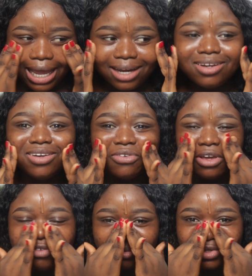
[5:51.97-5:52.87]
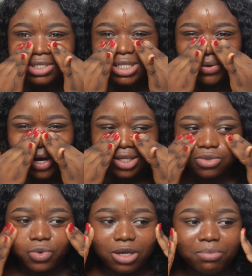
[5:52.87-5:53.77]
I don't know if I'm using the
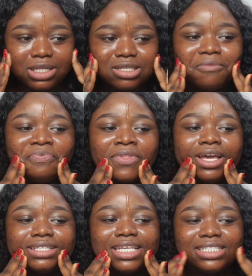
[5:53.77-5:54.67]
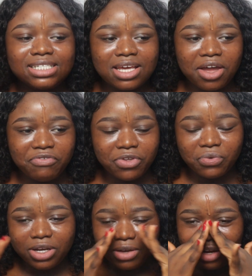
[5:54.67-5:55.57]
right word, but that's just how I feel
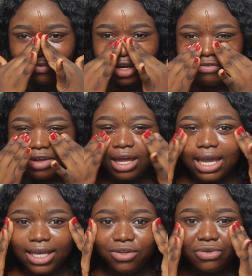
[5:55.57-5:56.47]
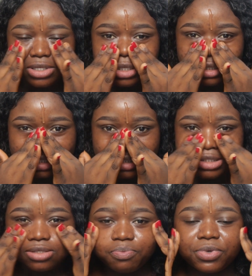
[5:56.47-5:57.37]
whenever I use
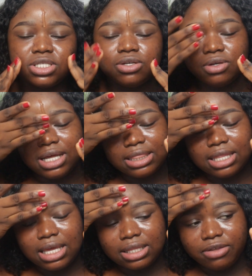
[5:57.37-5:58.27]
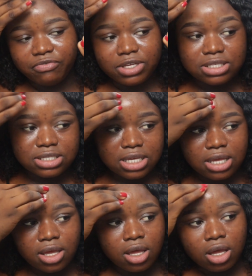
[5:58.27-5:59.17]
this particular thing, the Vinci